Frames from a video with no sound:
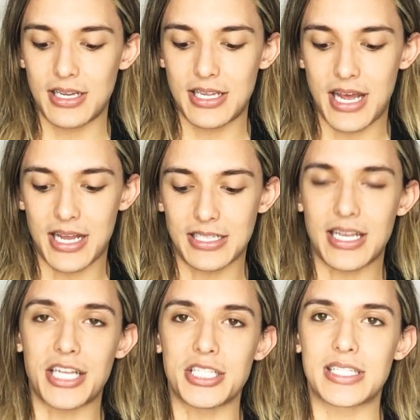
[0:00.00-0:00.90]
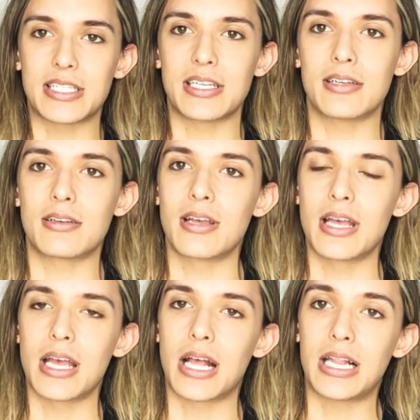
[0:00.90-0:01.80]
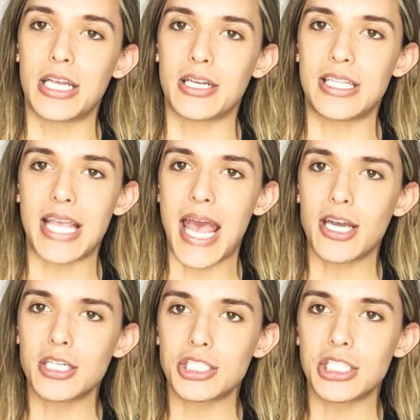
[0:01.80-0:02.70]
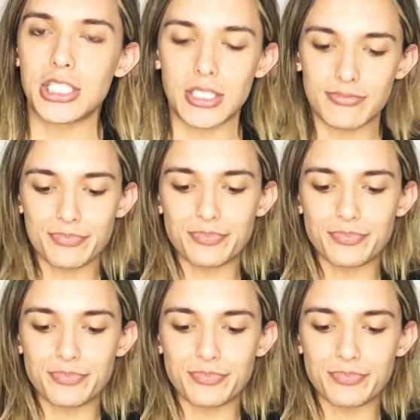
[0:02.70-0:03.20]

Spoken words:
Yes, I just cleared the energy